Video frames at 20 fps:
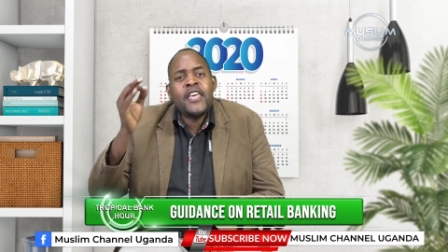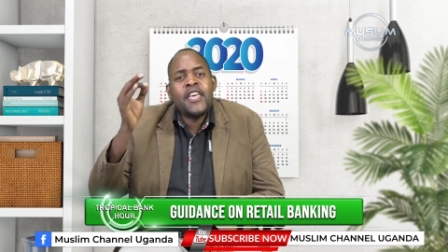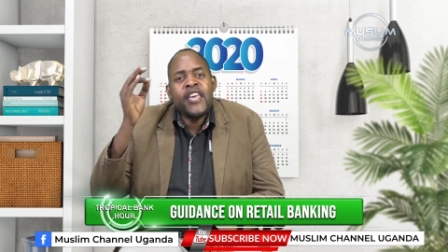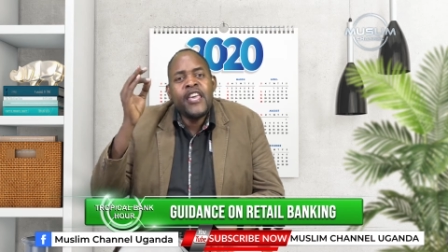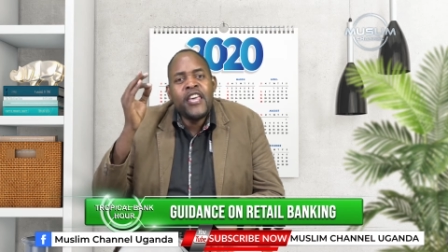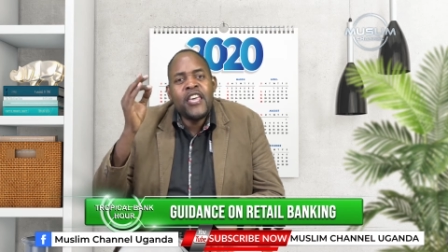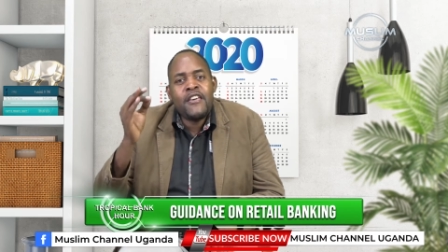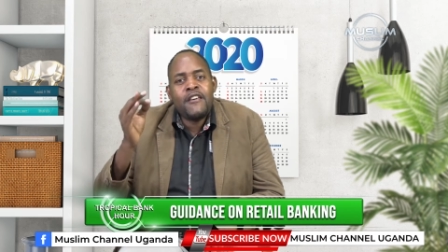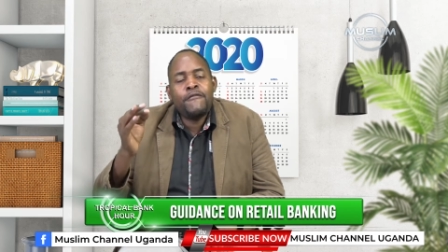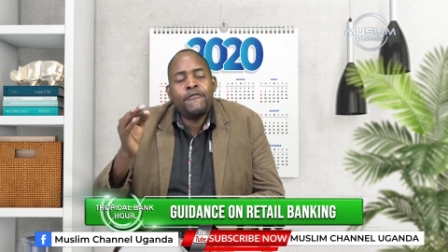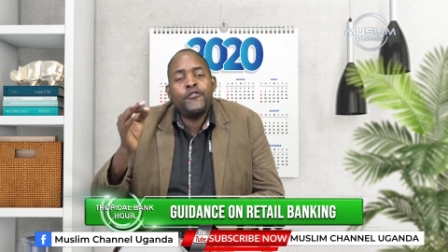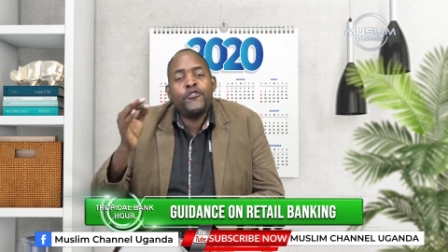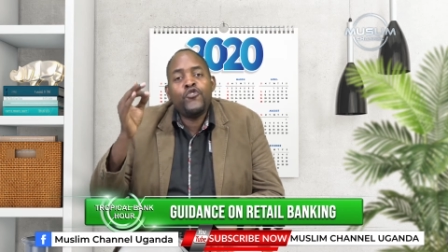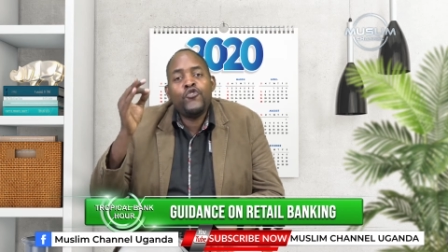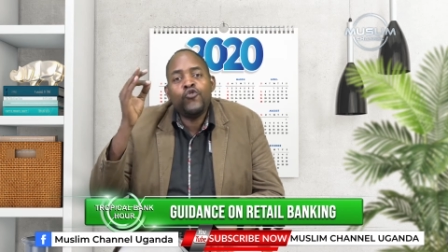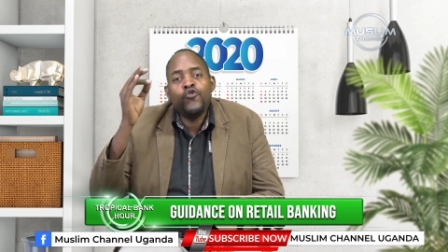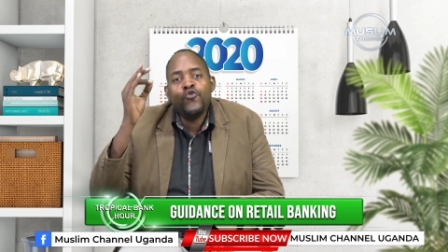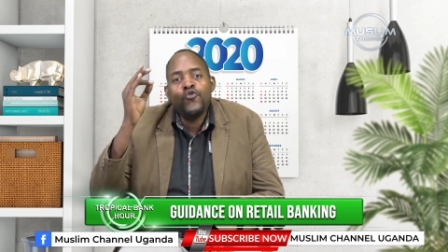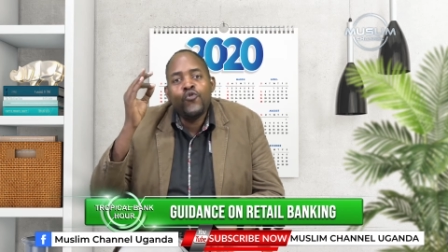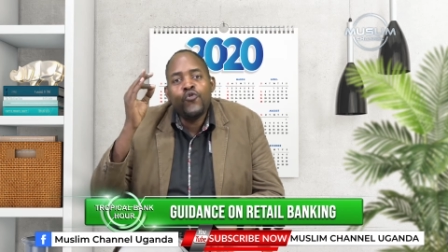if
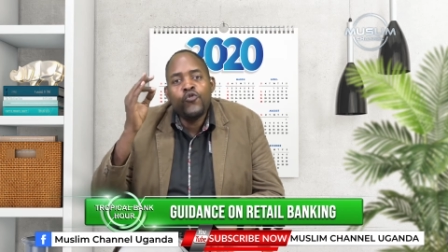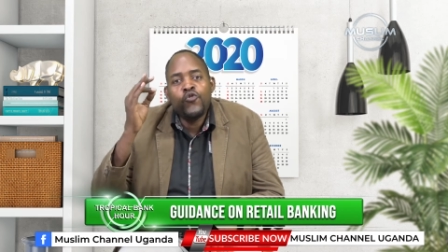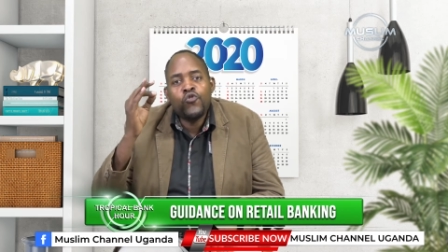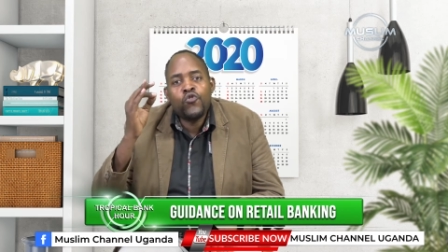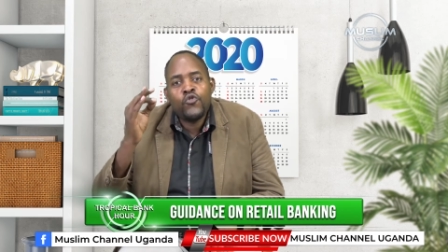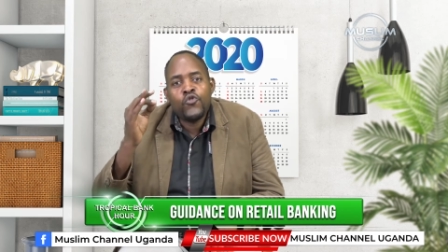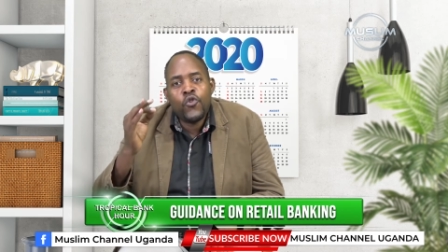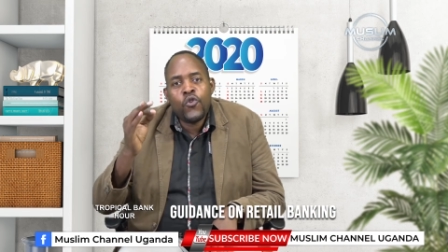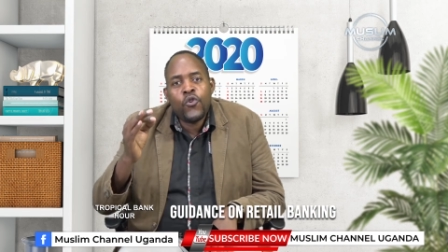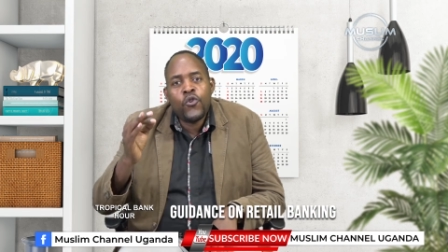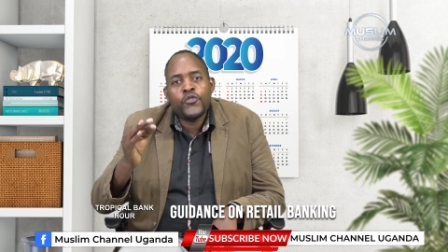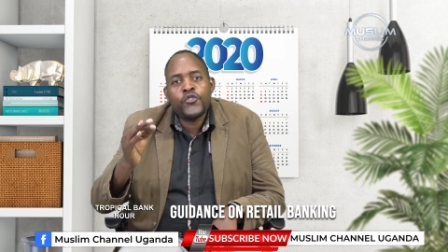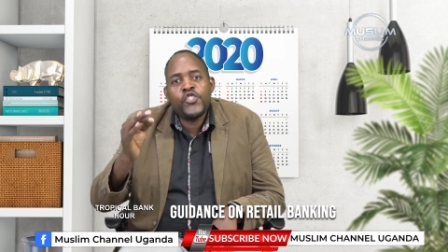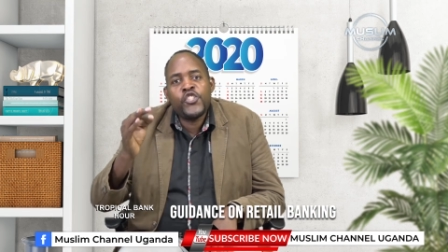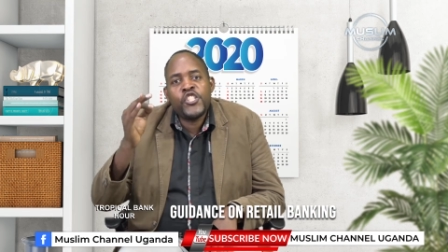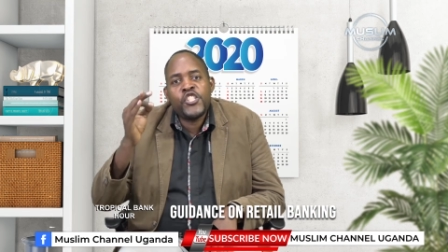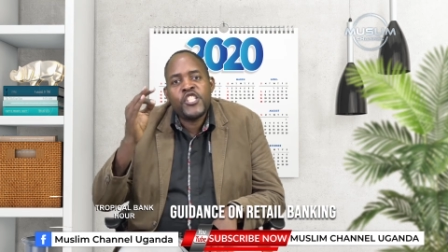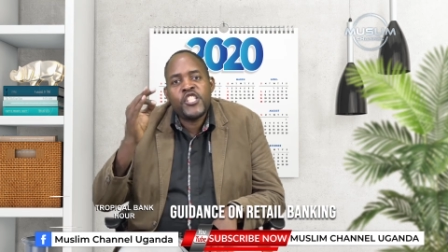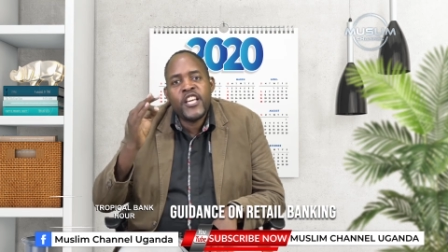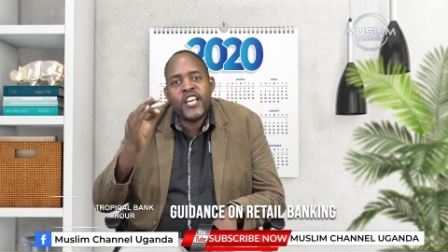you do not
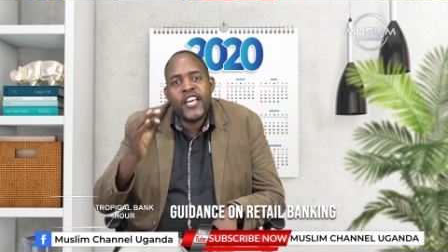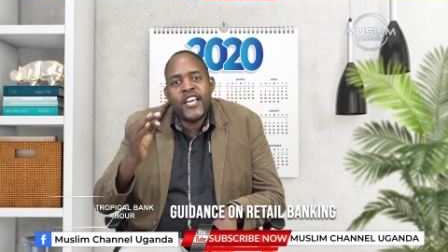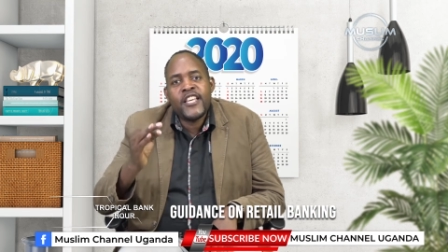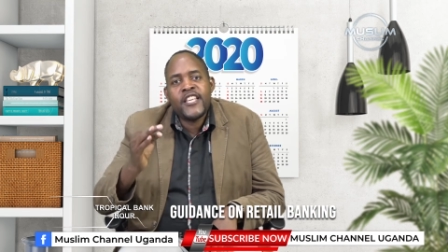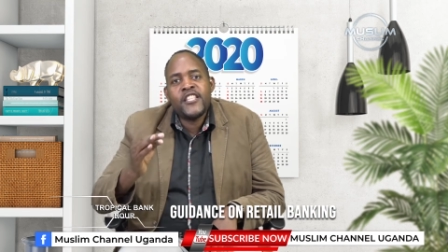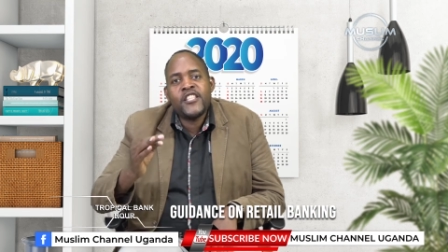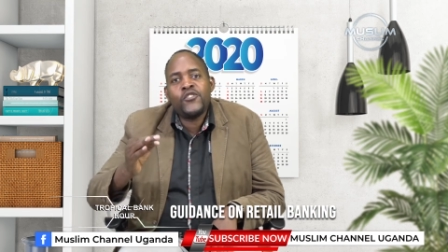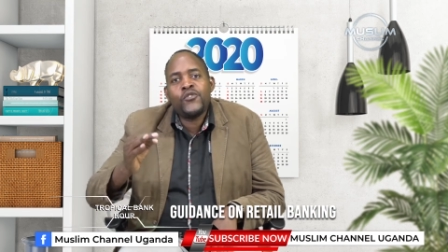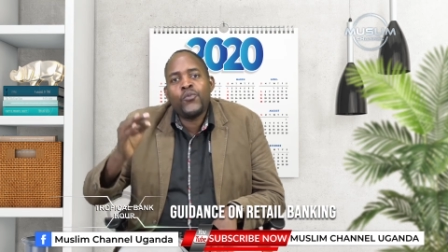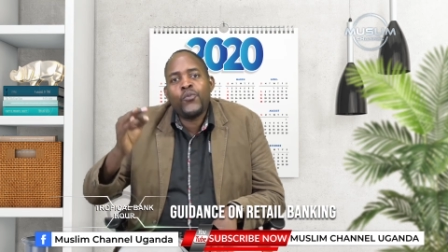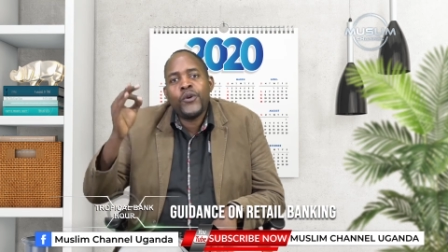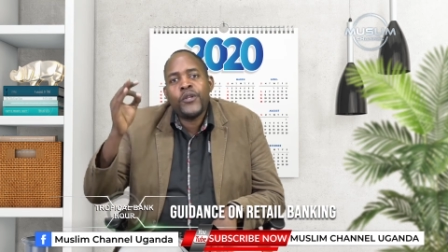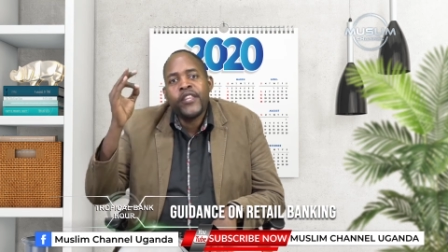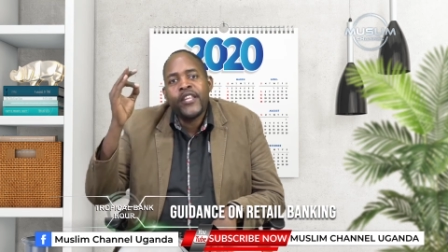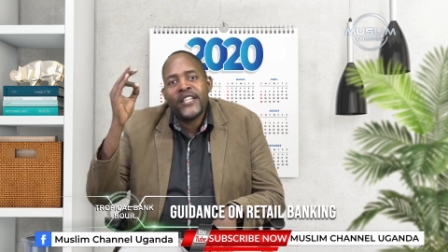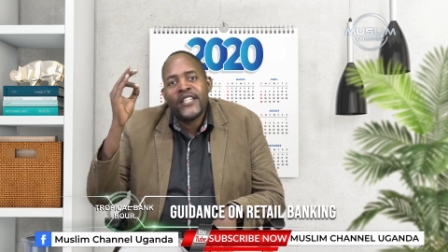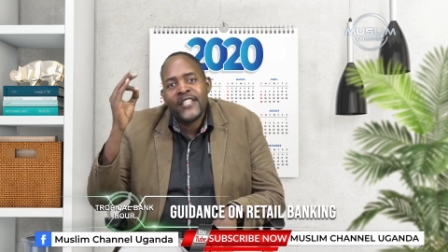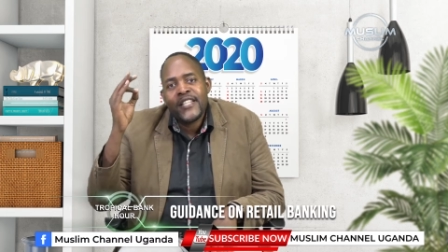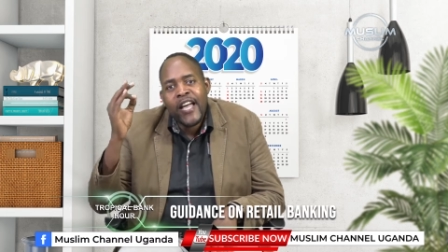change with the